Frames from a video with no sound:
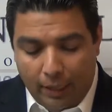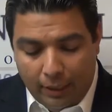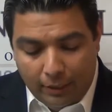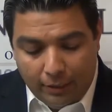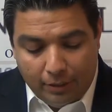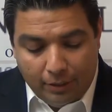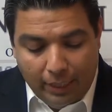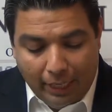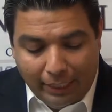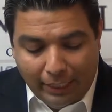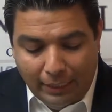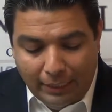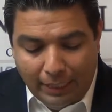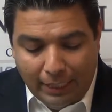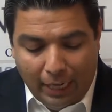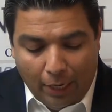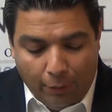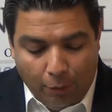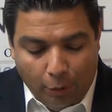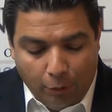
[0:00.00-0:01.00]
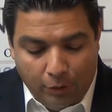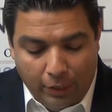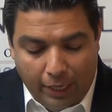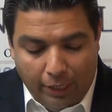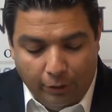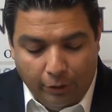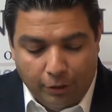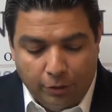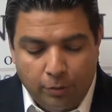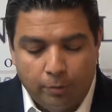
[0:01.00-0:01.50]
The second thing I wrote
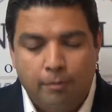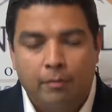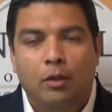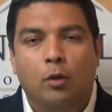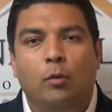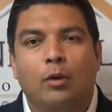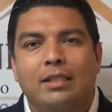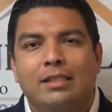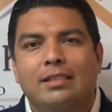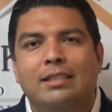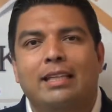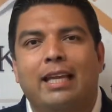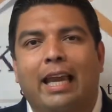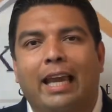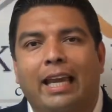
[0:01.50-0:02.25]
down is what's the